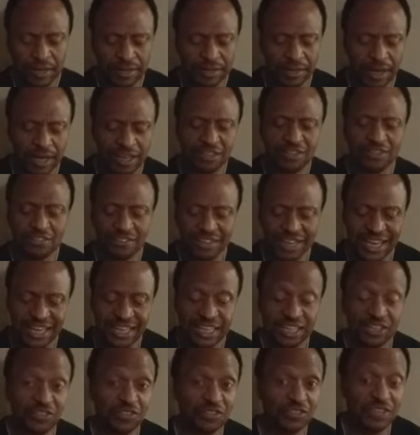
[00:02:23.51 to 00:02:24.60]

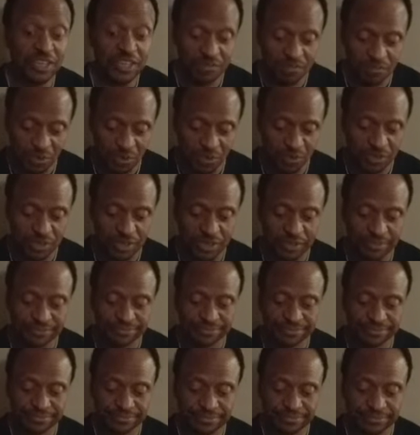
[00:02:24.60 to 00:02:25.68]
understanding sheet music
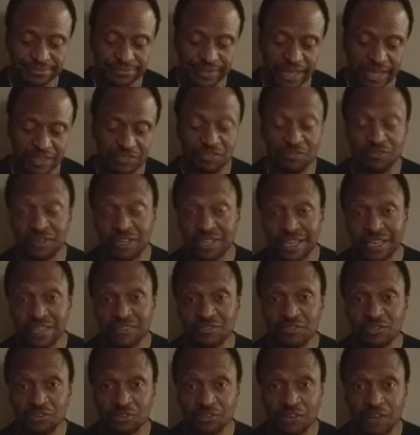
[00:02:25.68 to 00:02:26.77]
as it relates
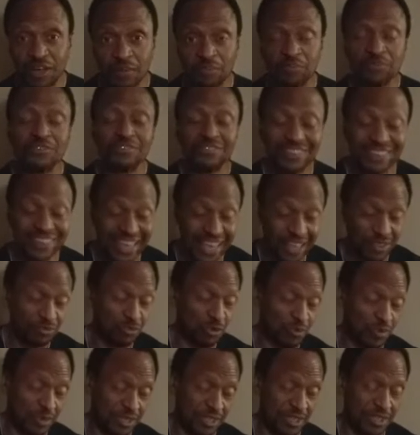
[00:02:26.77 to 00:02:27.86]
to drums. That's what
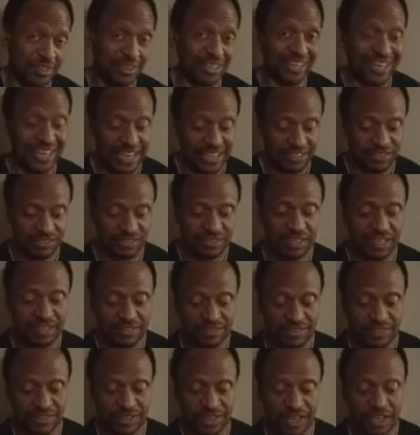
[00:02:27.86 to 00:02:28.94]
we did the last lesson.
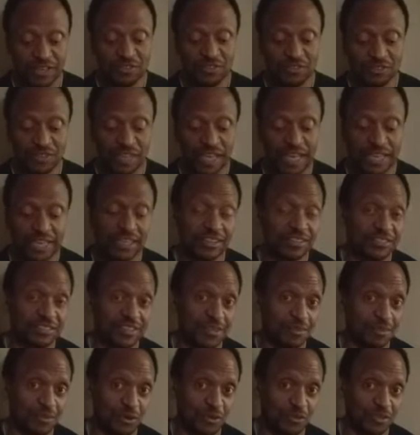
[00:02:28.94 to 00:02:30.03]
Understanding sheet
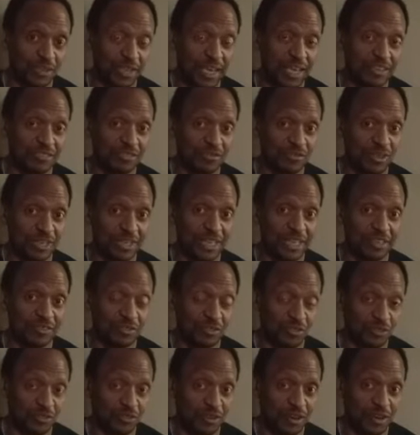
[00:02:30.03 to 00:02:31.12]
music as it relates to
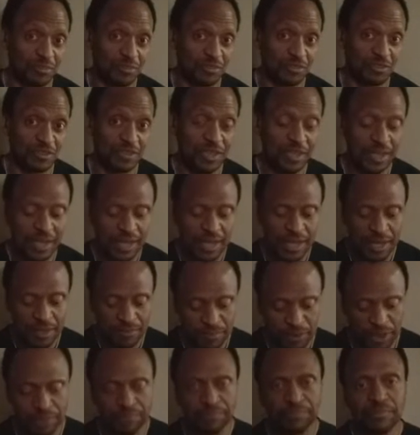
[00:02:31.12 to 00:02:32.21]
drums.
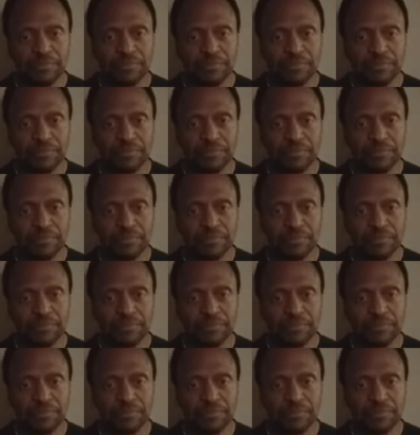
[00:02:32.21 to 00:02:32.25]
But